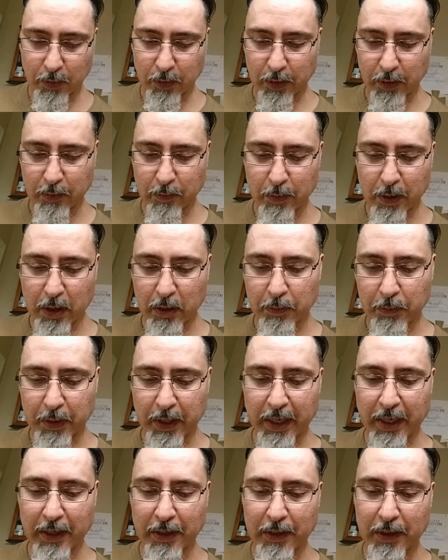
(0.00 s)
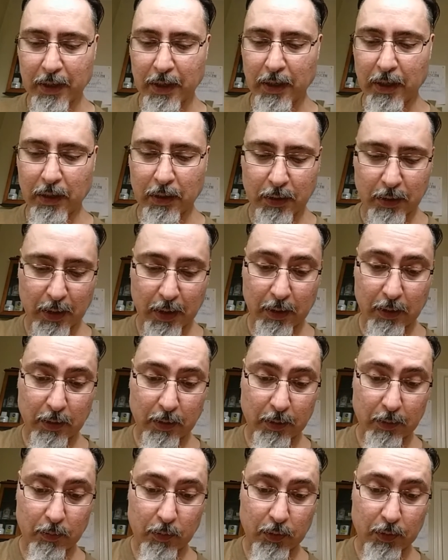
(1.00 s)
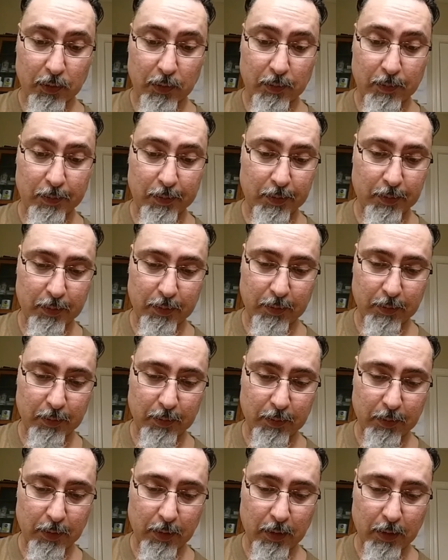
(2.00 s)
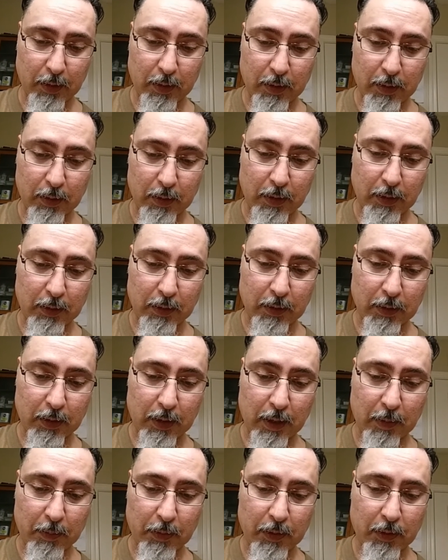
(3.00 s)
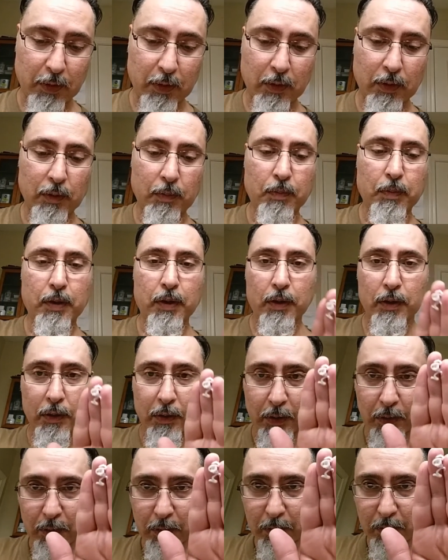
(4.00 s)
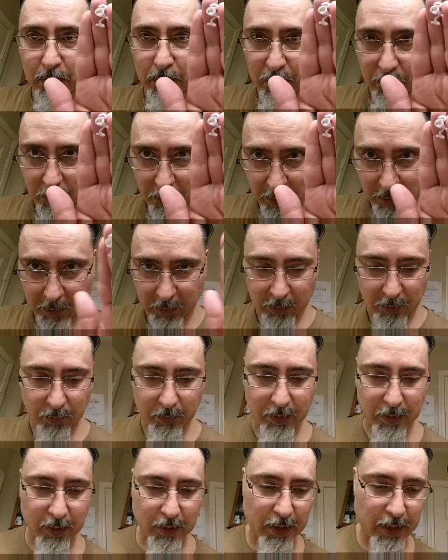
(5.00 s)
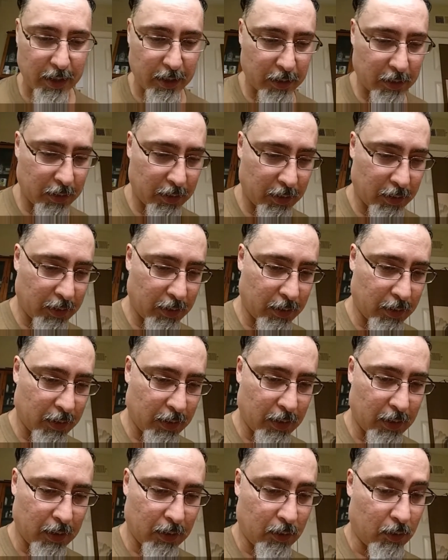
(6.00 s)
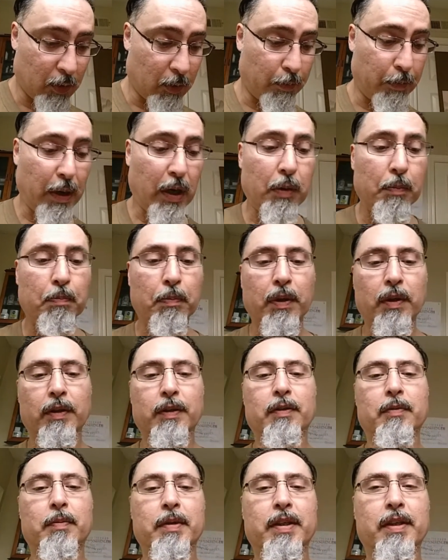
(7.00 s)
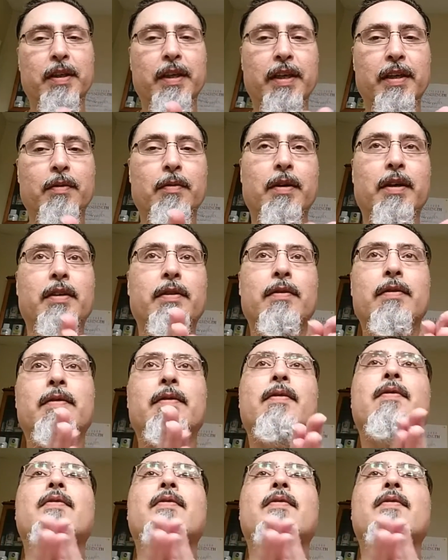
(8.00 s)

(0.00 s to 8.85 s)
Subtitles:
really a bomb day today. It's actually was decent temperature, but spray a little bit of that, or pump a little bit of that rather.